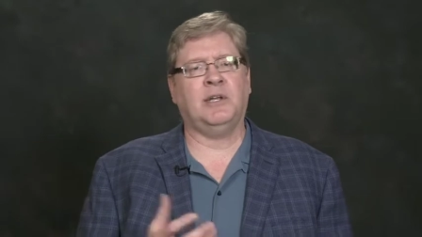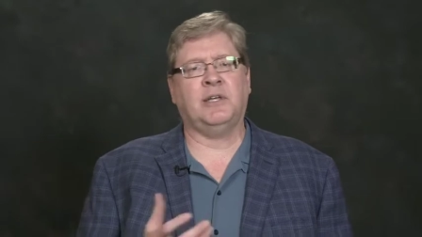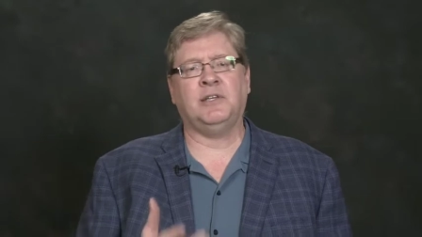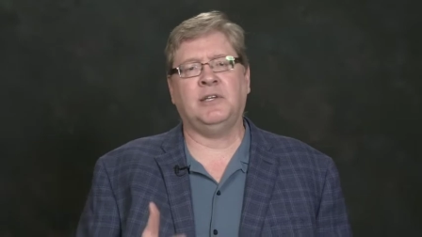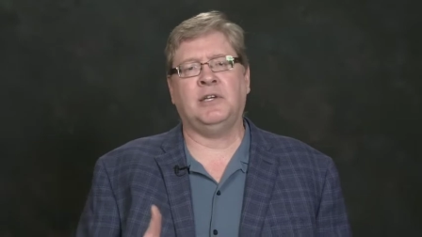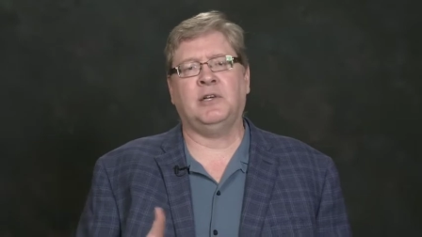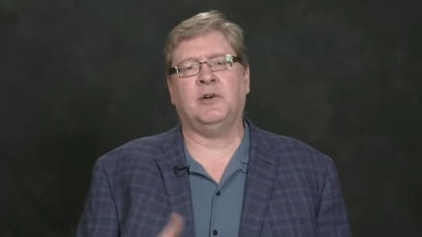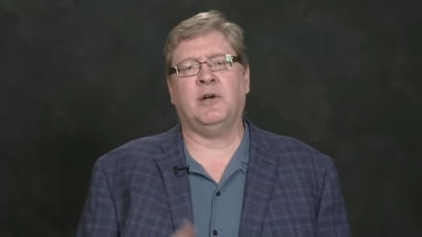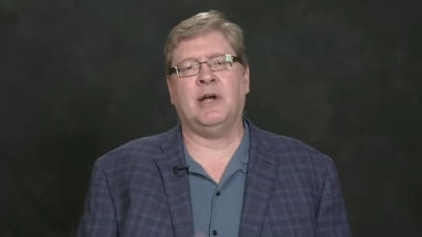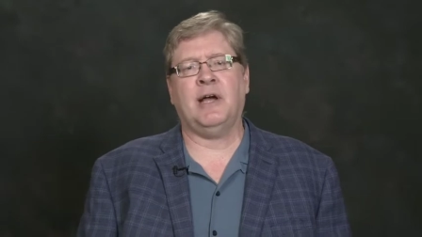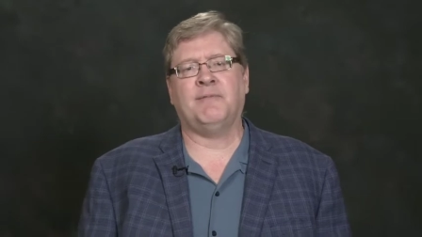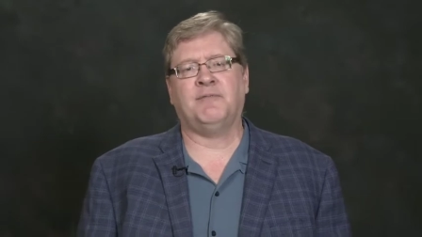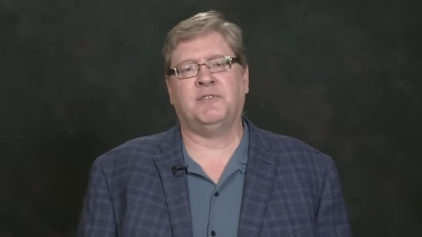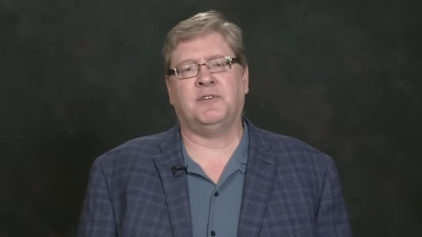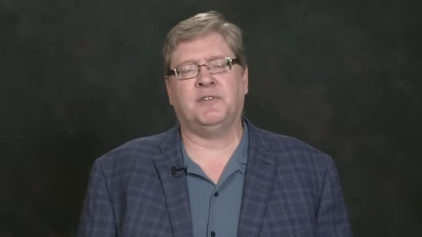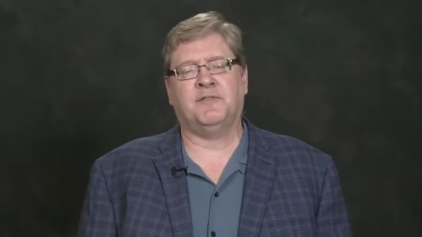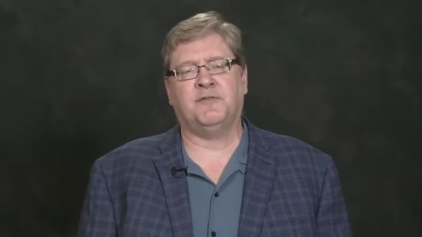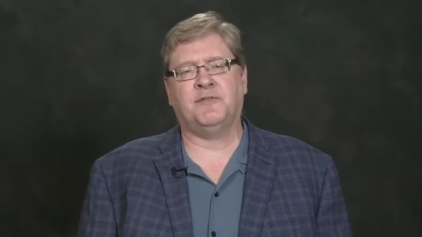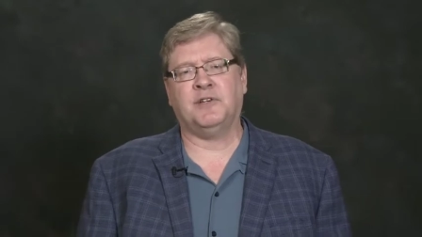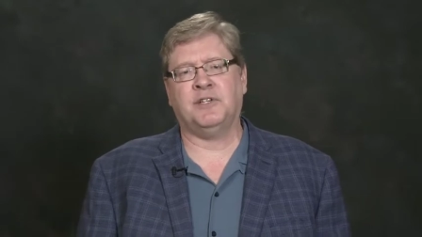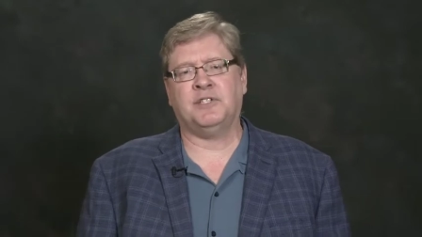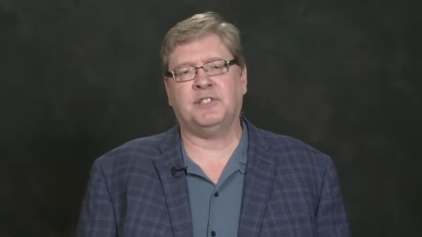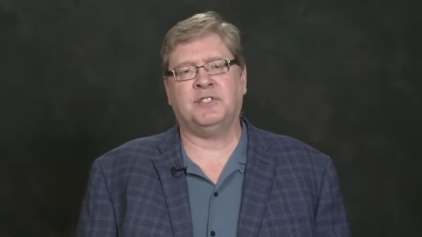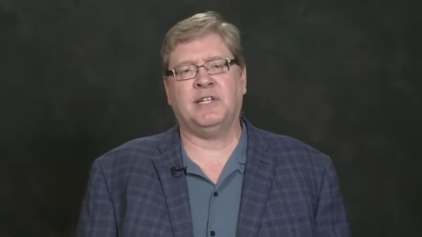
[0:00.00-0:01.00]
a year after
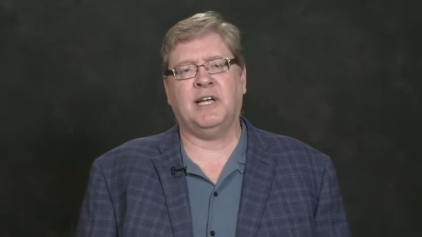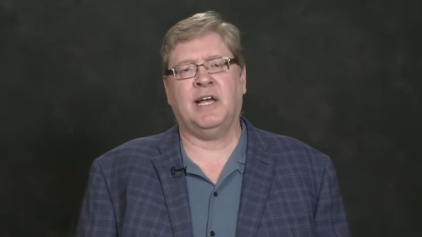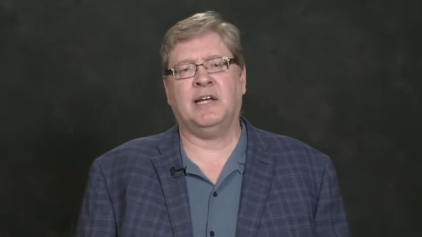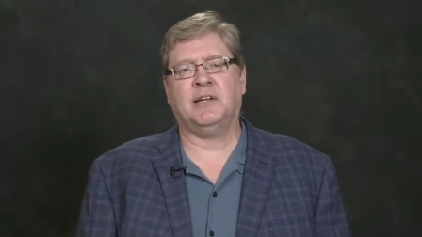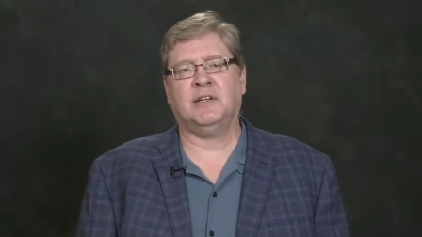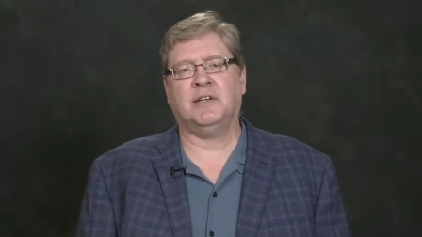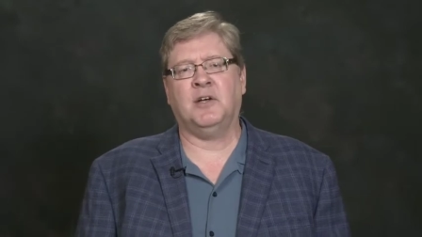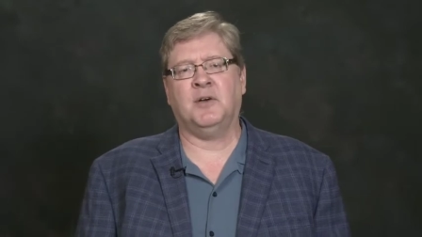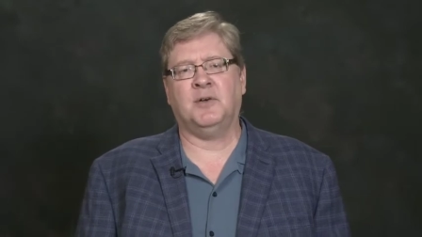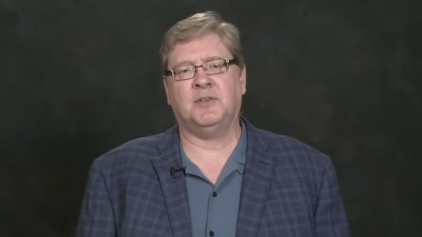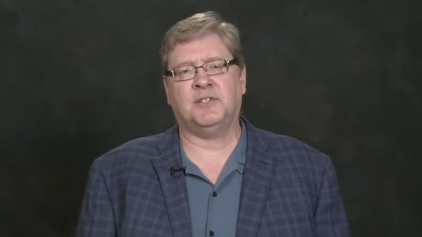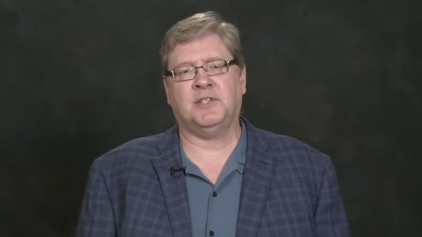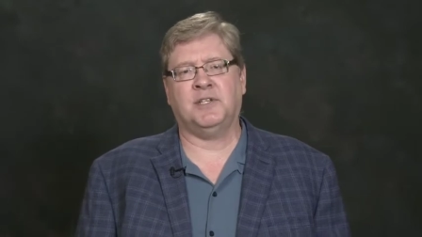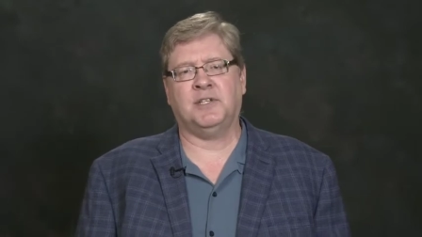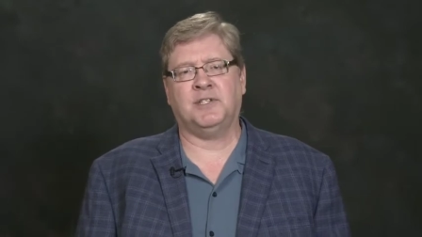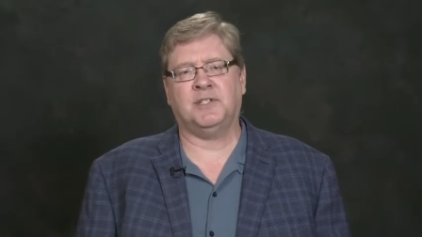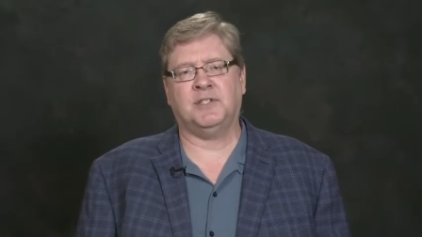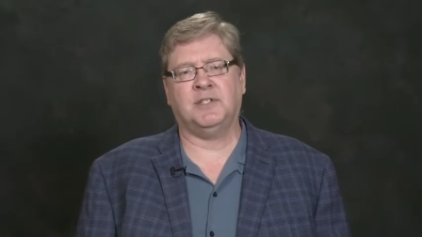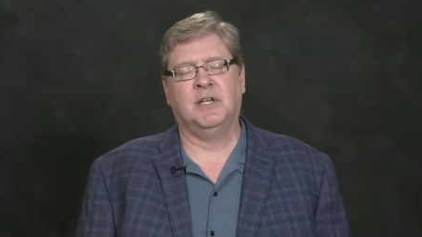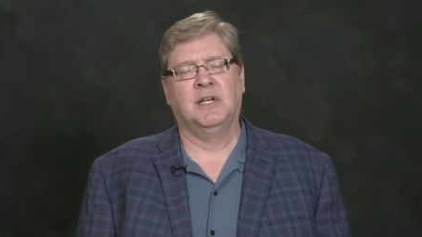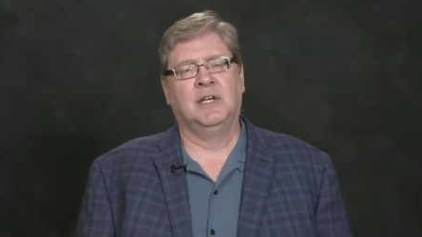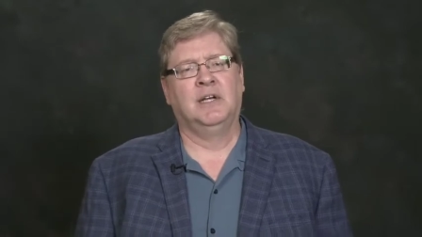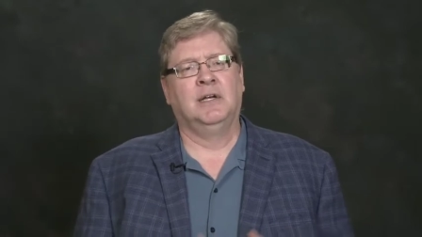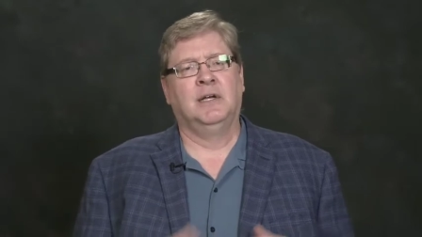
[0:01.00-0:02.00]
first
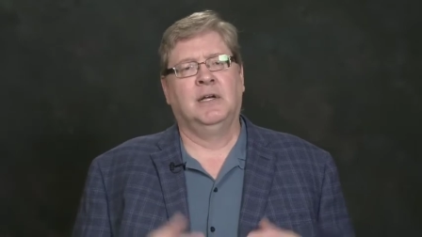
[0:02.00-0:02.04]
diagnosis,